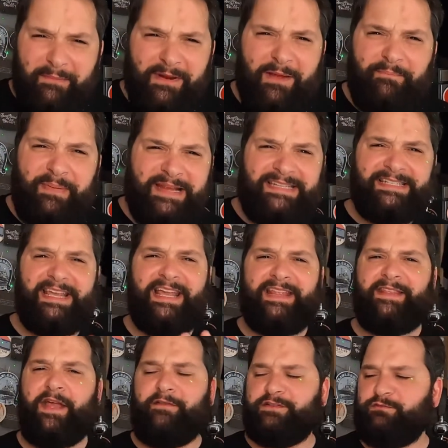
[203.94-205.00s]
of biscuit
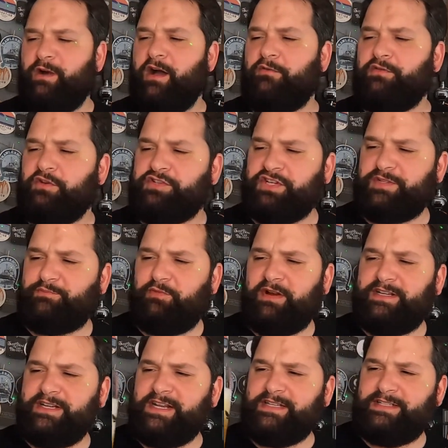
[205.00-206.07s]
in there as well, not just
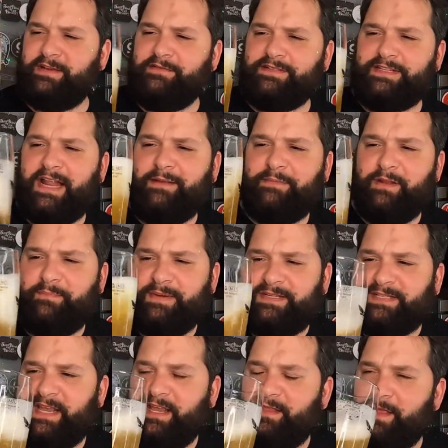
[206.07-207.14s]
breadiness. There is an element of
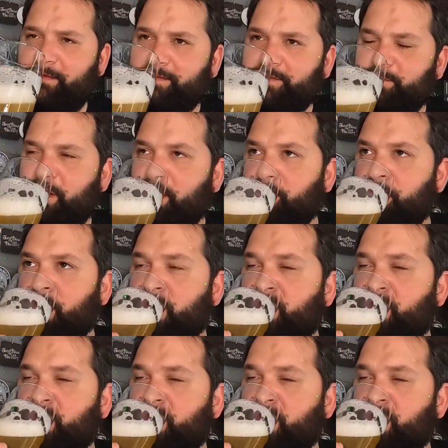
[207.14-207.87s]
biscuit in there as well.